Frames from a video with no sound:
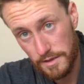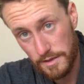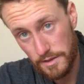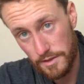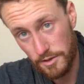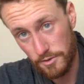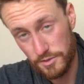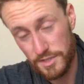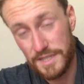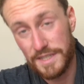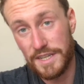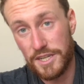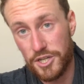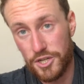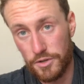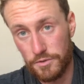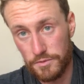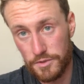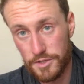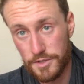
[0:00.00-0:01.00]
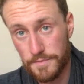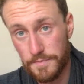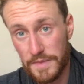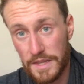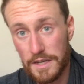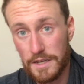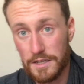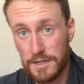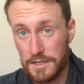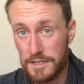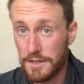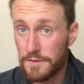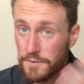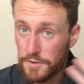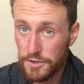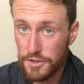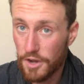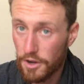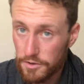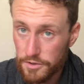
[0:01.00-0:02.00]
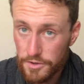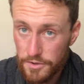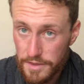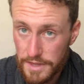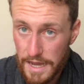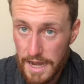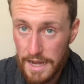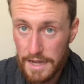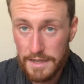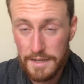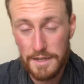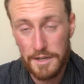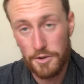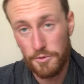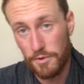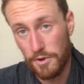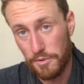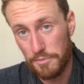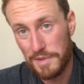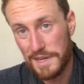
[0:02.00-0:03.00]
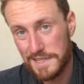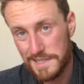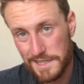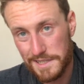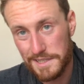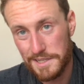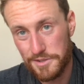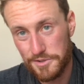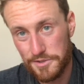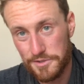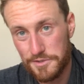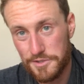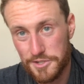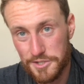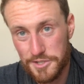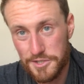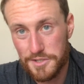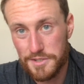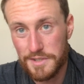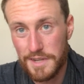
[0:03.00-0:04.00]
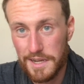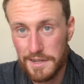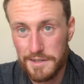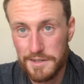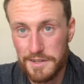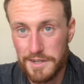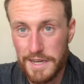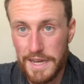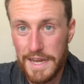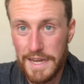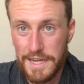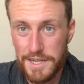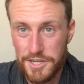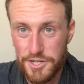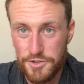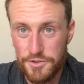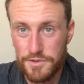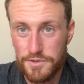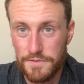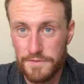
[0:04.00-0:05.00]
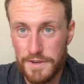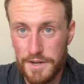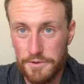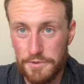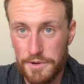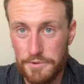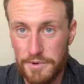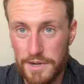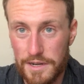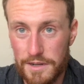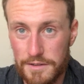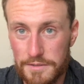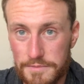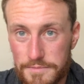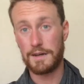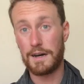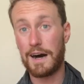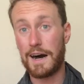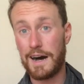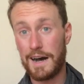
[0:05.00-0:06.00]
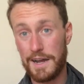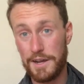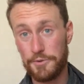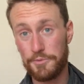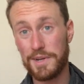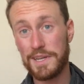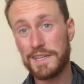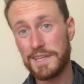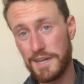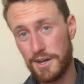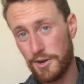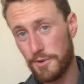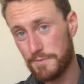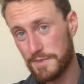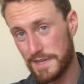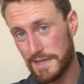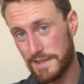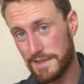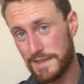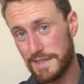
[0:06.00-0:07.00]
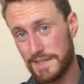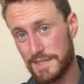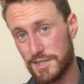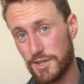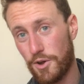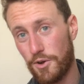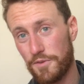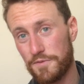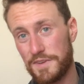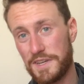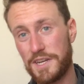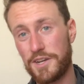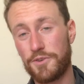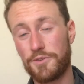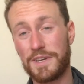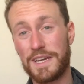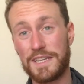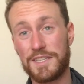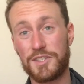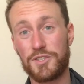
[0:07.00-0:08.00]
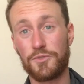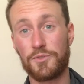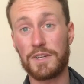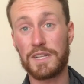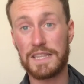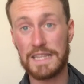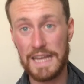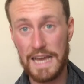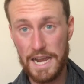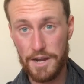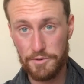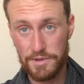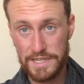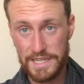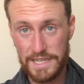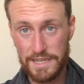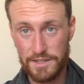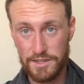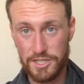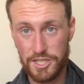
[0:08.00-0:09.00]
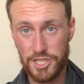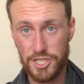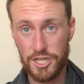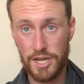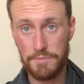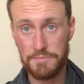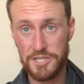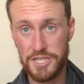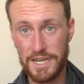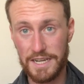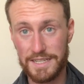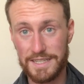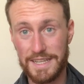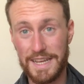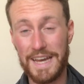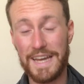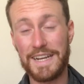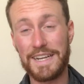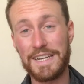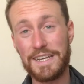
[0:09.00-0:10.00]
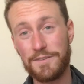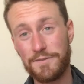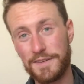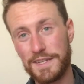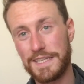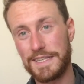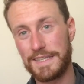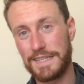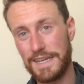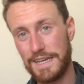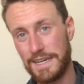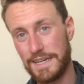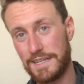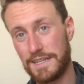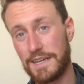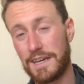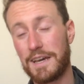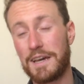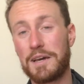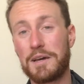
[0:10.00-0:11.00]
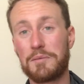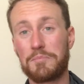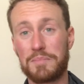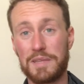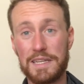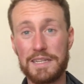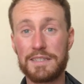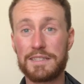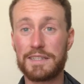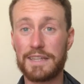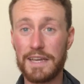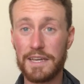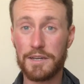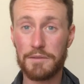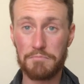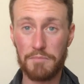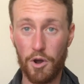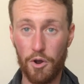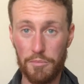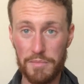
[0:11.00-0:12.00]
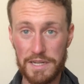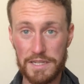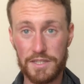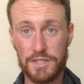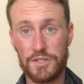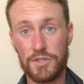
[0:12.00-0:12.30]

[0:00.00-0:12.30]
those tissues. Because if you don't do that, well, basically you're just not going to age very well. I really hope that this whole video gets you clarity on the subject, and if it did, please take a moment